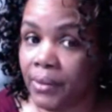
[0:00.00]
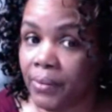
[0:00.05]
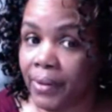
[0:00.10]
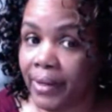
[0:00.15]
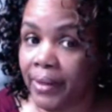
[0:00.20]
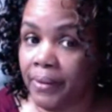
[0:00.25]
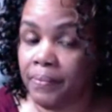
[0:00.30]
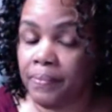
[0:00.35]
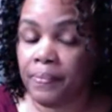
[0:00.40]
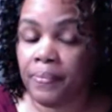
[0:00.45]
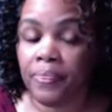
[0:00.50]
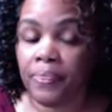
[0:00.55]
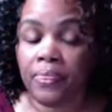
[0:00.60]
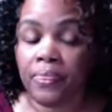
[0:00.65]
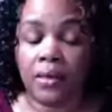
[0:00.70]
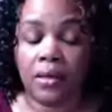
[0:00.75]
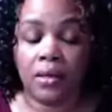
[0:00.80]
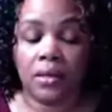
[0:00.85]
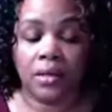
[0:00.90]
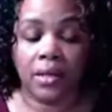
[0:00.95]
Okay.
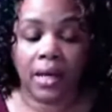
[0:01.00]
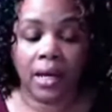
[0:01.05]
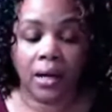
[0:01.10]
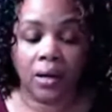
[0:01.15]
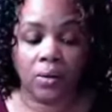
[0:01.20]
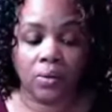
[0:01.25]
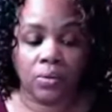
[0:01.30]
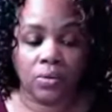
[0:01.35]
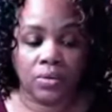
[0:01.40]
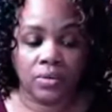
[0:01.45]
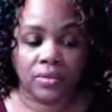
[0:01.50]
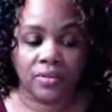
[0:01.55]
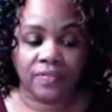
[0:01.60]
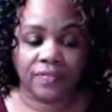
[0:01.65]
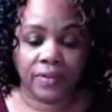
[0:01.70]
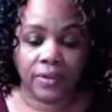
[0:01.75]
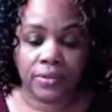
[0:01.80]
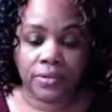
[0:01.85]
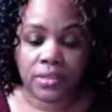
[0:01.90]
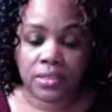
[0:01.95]
Now, the
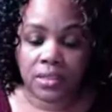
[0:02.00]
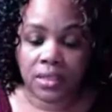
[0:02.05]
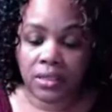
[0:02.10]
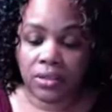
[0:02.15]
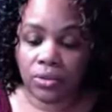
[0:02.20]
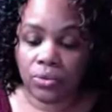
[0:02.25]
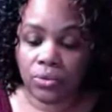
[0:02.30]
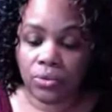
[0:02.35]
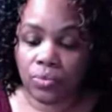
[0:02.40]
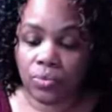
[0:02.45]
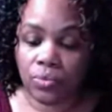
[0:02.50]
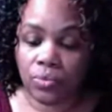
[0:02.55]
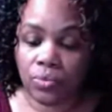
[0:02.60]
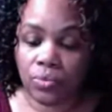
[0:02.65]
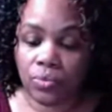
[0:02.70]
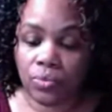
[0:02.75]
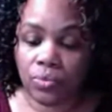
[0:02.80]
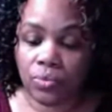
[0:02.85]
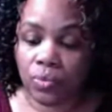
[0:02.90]
first thing you want